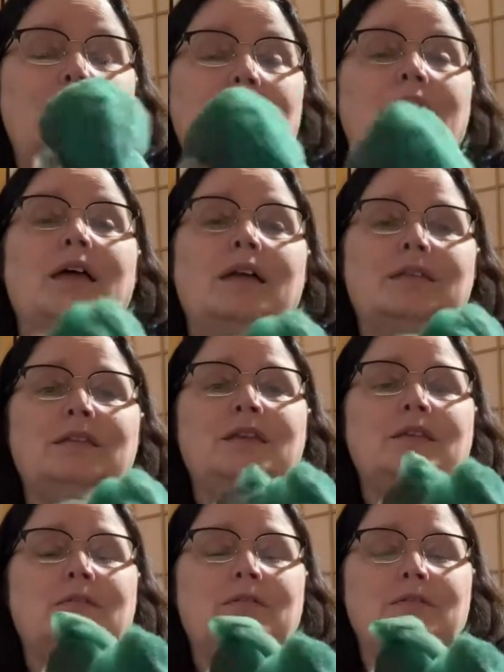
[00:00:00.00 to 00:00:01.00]
Uh,
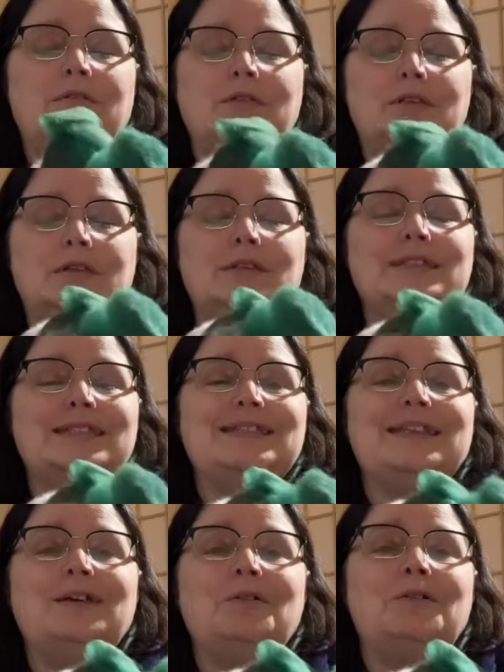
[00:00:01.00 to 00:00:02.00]
you know,
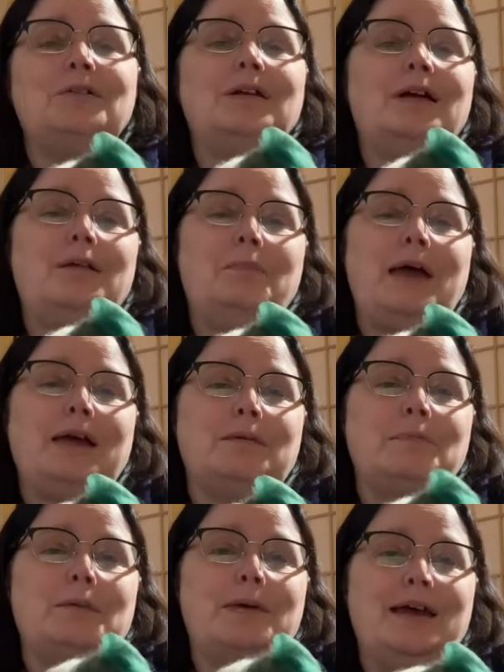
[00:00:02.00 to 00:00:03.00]
the whole alpaca
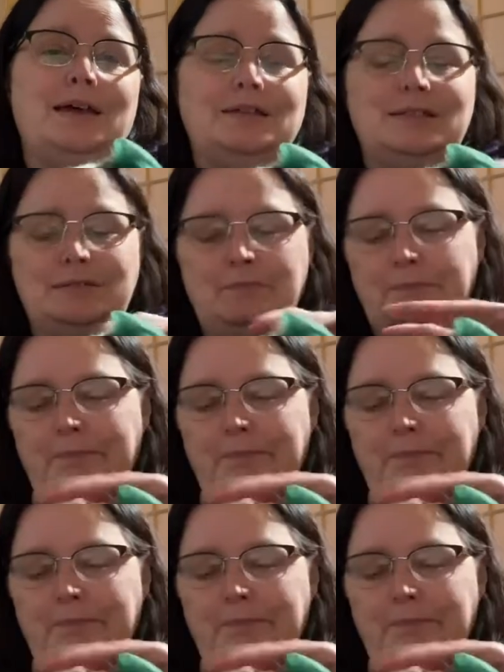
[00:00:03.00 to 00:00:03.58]
my bags.